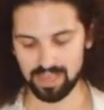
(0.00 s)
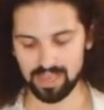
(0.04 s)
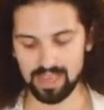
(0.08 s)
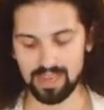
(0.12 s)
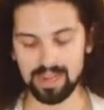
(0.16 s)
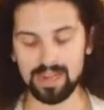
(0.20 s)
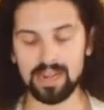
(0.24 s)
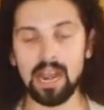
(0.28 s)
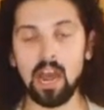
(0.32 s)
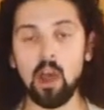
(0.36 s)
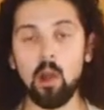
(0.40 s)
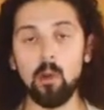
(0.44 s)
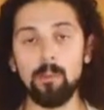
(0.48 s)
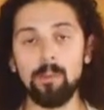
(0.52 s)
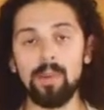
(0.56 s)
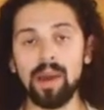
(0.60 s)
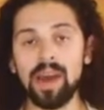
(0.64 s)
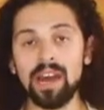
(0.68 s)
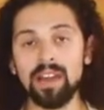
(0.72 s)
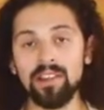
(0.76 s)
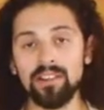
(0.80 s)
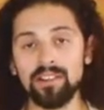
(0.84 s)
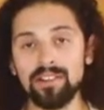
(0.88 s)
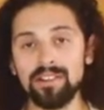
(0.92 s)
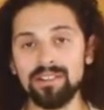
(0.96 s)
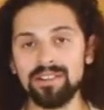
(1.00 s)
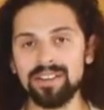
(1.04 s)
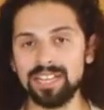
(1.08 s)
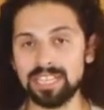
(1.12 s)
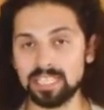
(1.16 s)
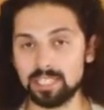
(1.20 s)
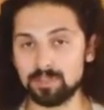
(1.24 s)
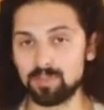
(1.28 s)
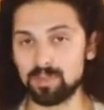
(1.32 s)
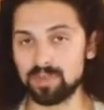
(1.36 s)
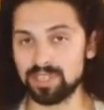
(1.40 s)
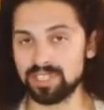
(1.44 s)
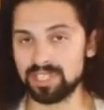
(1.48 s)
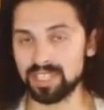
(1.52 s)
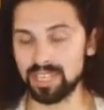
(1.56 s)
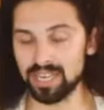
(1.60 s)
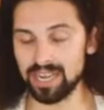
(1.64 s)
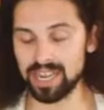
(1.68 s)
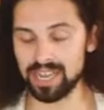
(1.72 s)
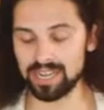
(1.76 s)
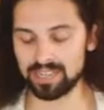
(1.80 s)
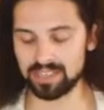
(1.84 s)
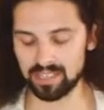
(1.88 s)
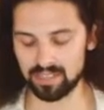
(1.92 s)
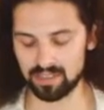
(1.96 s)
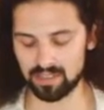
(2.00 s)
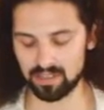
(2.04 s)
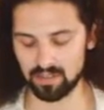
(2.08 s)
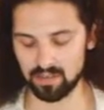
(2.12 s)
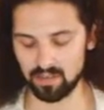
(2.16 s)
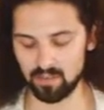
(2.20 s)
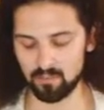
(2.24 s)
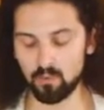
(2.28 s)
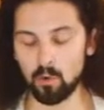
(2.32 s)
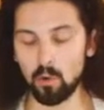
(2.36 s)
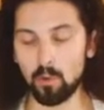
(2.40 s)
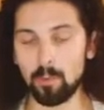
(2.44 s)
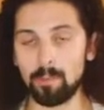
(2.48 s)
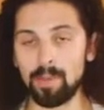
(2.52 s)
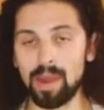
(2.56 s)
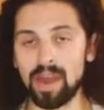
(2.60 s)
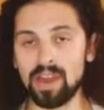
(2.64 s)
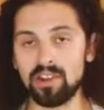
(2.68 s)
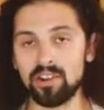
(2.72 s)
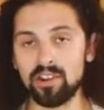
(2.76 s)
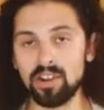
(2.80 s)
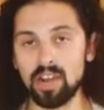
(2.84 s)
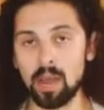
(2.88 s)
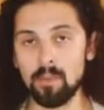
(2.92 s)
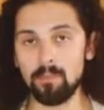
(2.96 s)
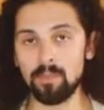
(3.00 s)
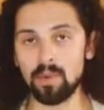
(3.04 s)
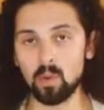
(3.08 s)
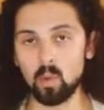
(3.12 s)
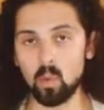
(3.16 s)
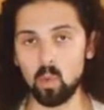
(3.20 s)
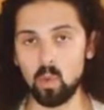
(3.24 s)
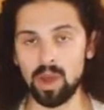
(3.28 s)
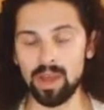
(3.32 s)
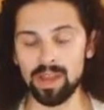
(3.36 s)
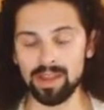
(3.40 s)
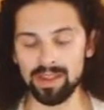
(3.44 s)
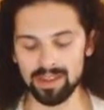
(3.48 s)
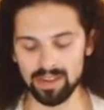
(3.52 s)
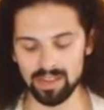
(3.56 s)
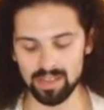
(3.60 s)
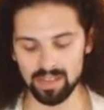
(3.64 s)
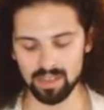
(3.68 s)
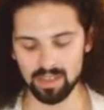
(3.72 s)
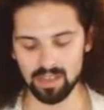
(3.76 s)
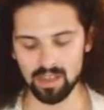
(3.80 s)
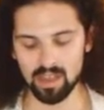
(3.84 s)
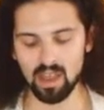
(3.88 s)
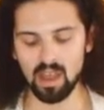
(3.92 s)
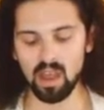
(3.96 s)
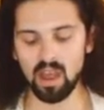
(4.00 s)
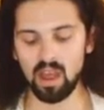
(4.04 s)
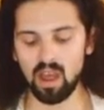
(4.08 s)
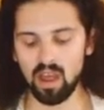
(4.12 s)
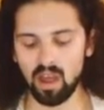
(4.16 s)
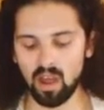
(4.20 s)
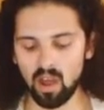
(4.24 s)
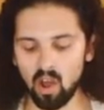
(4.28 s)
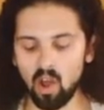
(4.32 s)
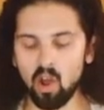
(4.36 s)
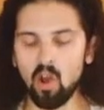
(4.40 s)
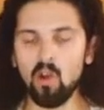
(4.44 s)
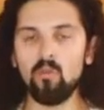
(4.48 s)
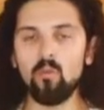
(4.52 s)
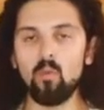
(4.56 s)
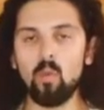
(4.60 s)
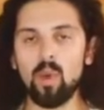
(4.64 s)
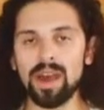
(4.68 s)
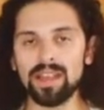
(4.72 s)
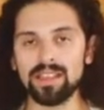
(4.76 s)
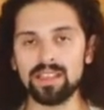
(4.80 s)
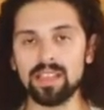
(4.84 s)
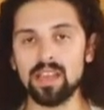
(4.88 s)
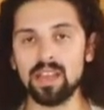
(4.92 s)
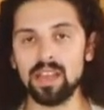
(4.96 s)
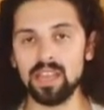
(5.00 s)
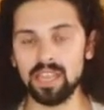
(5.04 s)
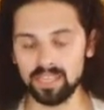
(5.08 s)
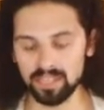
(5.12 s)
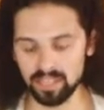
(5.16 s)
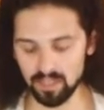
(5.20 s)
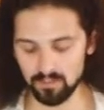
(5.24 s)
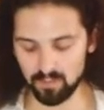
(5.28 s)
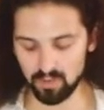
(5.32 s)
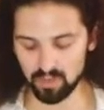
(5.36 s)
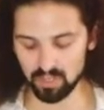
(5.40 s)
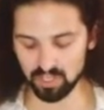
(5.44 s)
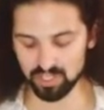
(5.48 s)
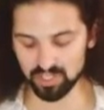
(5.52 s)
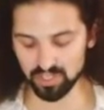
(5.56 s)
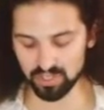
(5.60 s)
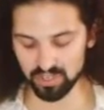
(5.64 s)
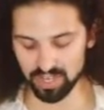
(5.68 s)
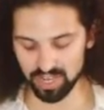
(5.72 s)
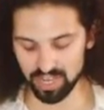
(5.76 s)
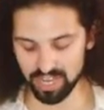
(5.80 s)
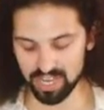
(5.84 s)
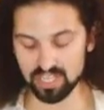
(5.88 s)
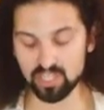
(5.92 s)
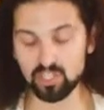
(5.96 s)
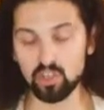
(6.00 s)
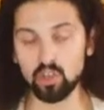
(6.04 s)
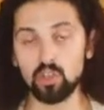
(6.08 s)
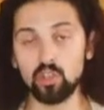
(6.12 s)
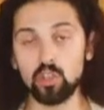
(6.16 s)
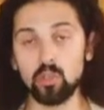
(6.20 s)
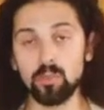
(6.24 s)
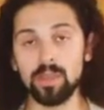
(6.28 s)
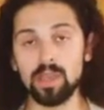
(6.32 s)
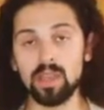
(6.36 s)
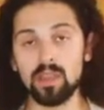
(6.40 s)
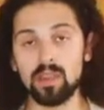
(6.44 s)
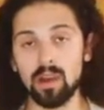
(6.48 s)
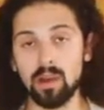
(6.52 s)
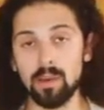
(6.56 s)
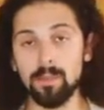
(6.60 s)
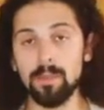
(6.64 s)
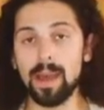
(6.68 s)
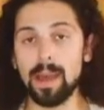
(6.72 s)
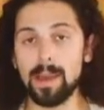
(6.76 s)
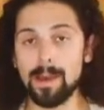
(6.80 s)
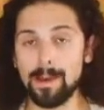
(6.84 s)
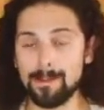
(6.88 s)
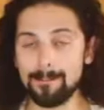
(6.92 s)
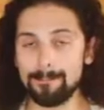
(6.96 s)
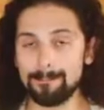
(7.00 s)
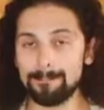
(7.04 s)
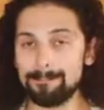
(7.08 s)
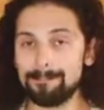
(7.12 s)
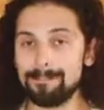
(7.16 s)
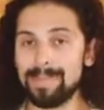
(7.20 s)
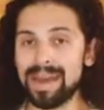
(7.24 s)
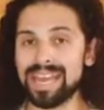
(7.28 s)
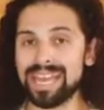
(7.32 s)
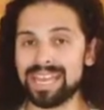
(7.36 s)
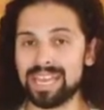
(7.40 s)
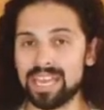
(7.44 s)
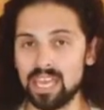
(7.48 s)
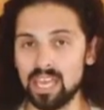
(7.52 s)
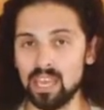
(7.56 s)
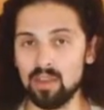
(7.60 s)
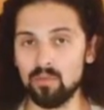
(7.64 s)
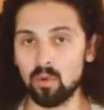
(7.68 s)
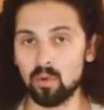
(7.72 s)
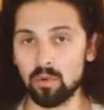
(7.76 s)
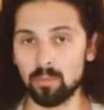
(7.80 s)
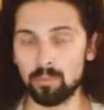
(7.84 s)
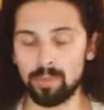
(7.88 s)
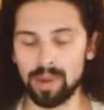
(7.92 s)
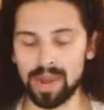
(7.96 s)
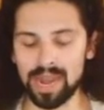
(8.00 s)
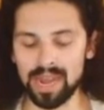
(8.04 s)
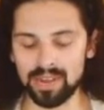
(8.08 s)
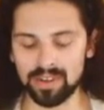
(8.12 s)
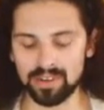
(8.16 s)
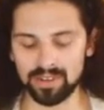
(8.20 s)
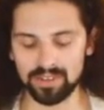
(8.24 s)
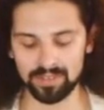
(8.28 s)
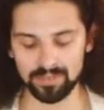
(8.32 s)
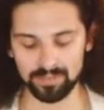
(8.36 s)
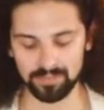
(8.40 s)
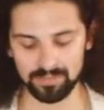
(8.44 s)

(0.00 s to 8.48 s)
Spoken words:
Now pattern is pre-selected for pattern number 1 of what in the future is going to become my keyboard pattern.